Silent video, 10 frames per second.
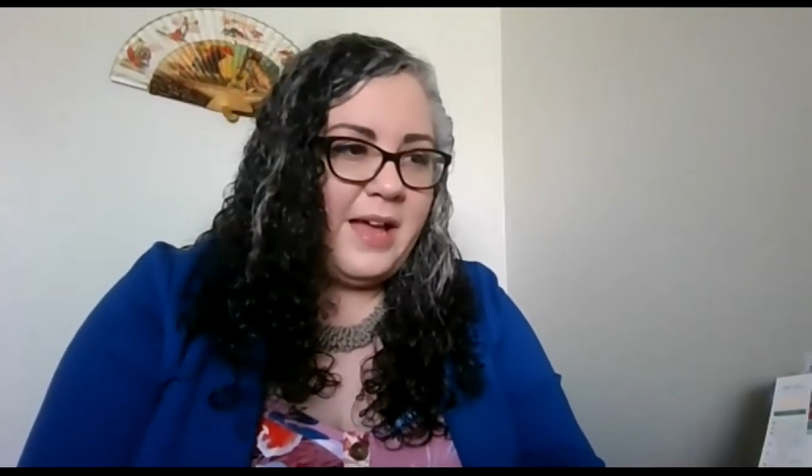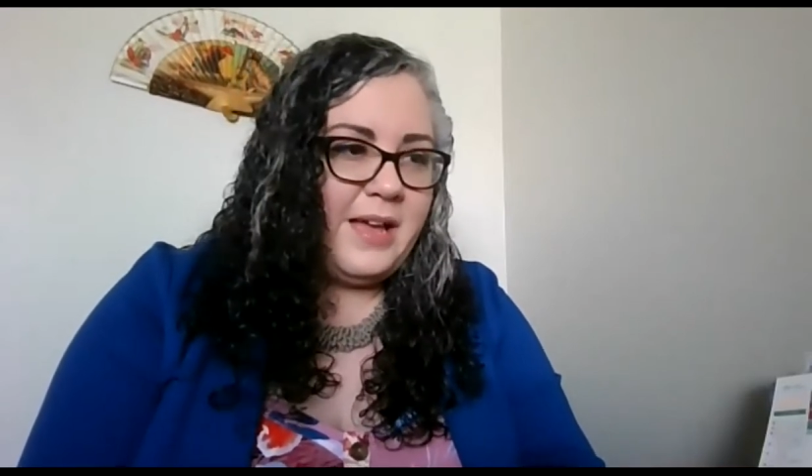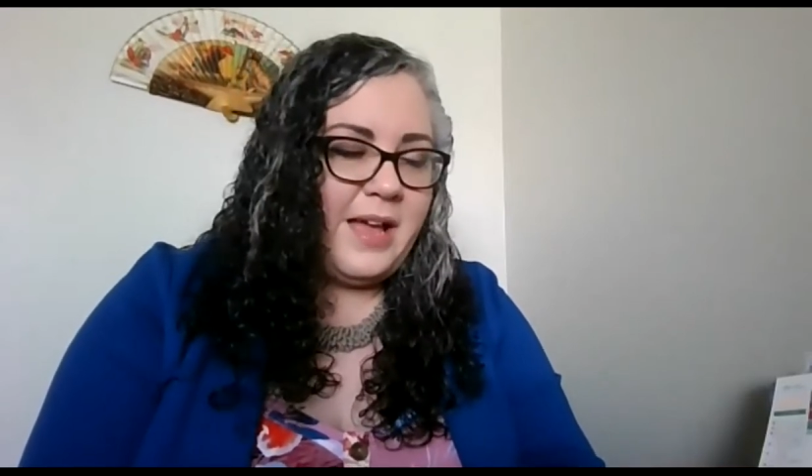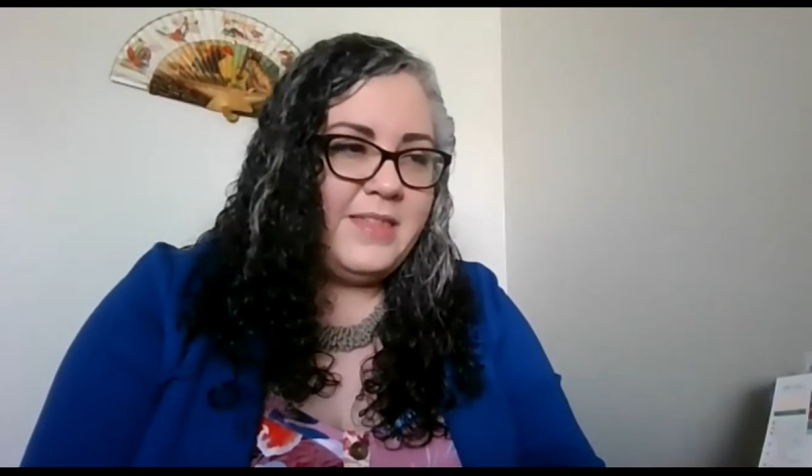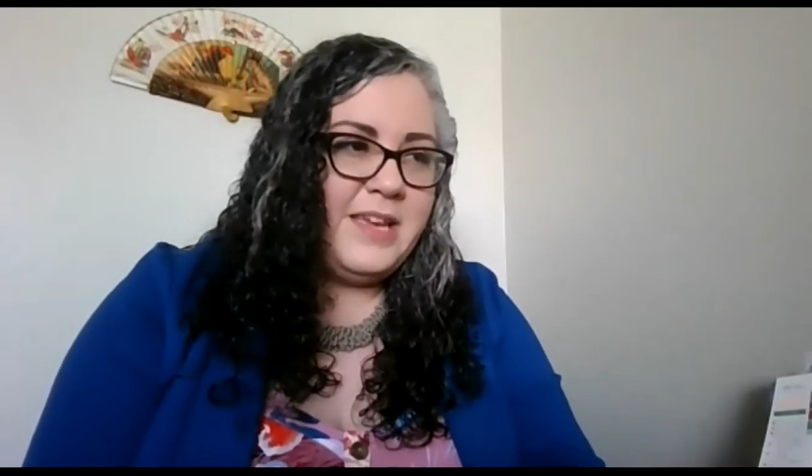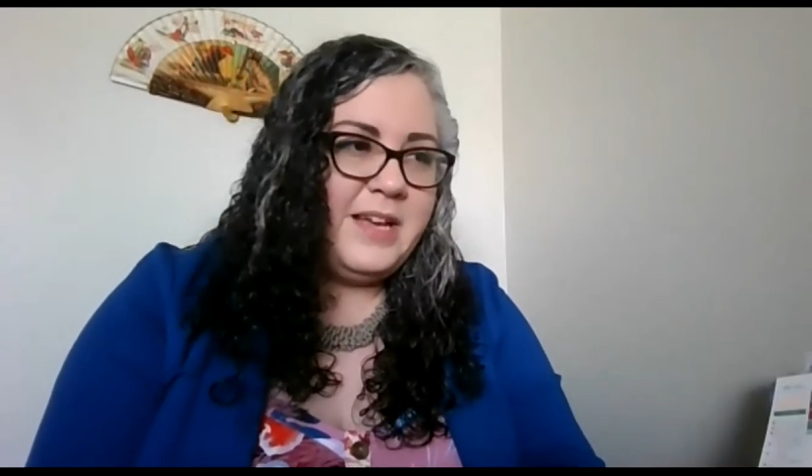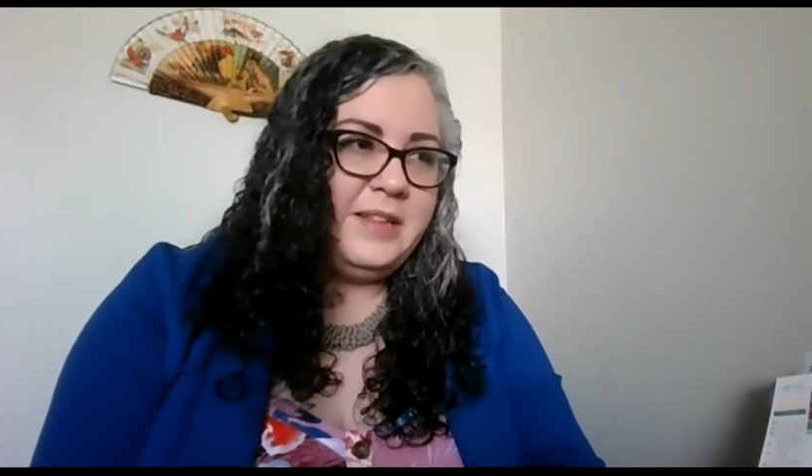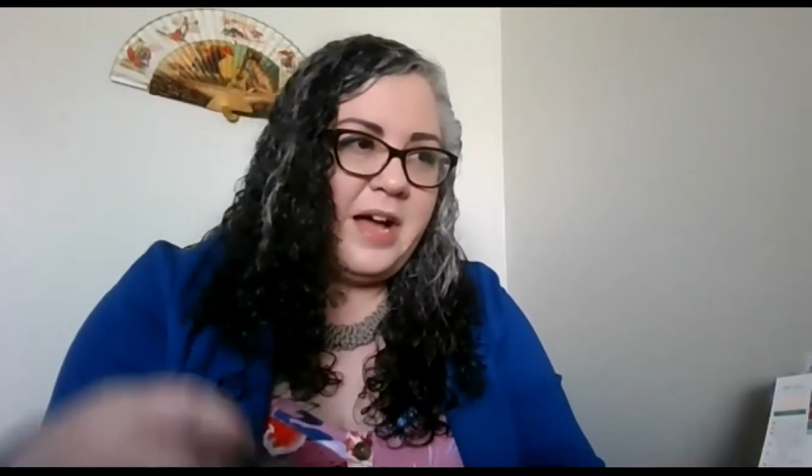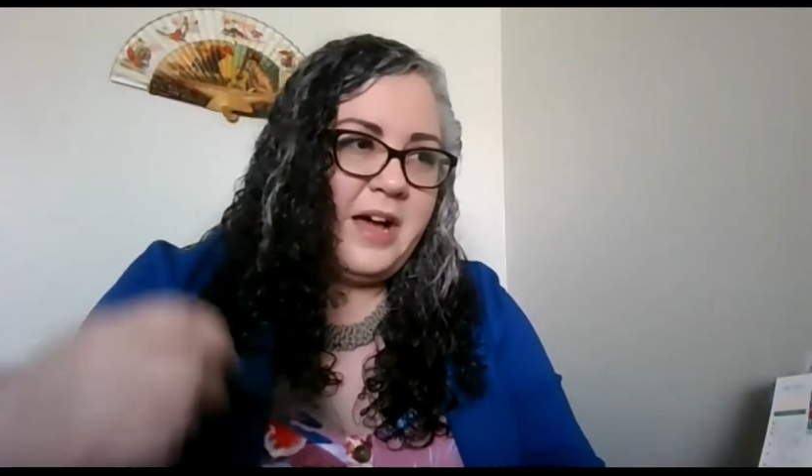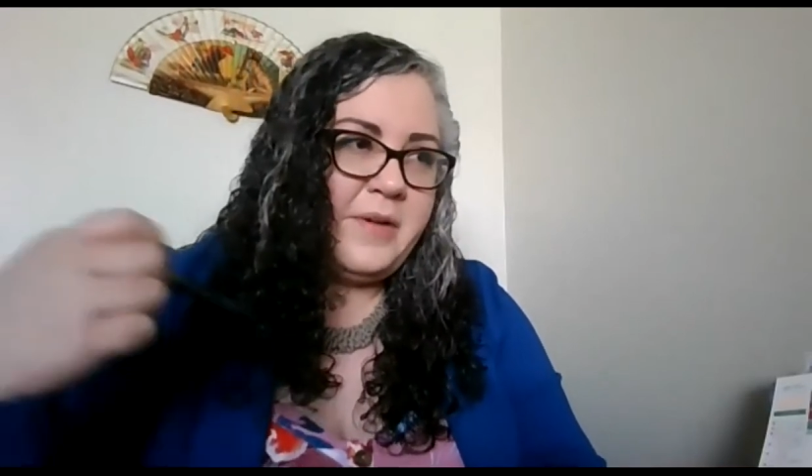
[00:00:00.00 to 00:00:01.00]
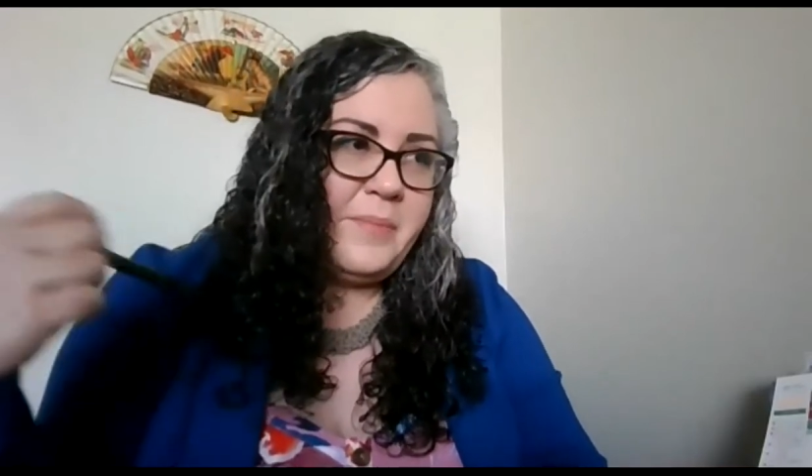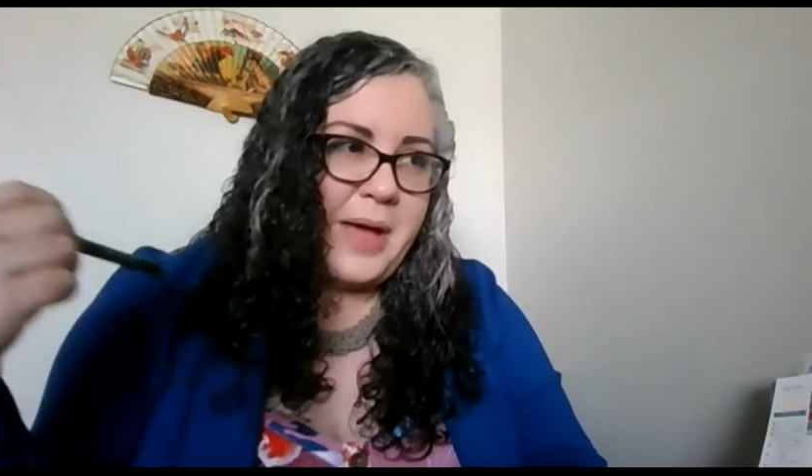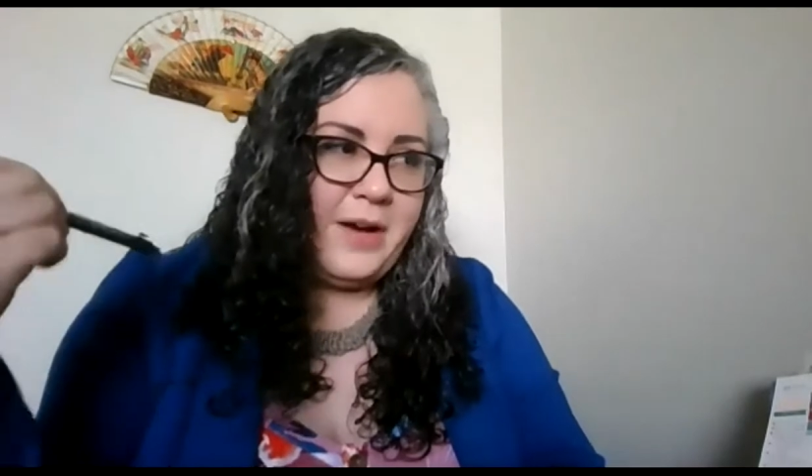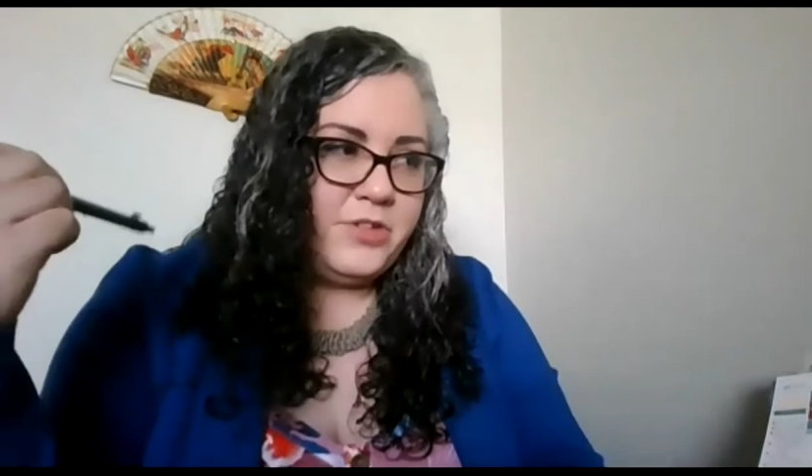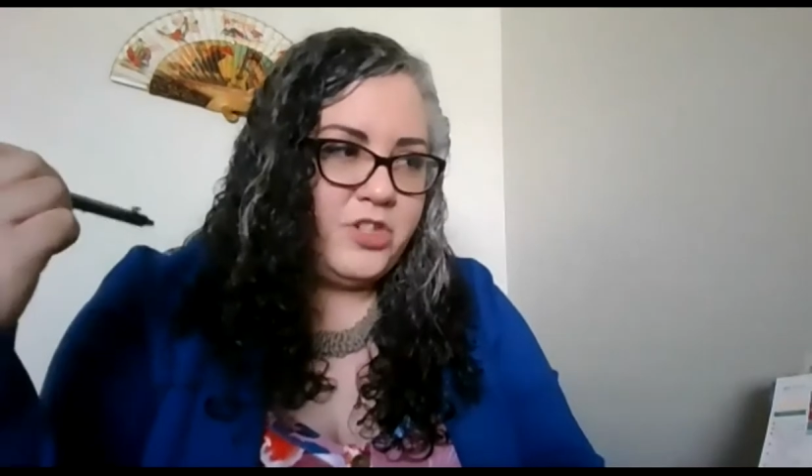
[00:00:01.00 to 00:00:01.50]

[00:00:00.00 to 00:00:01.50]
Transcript: I think a lot about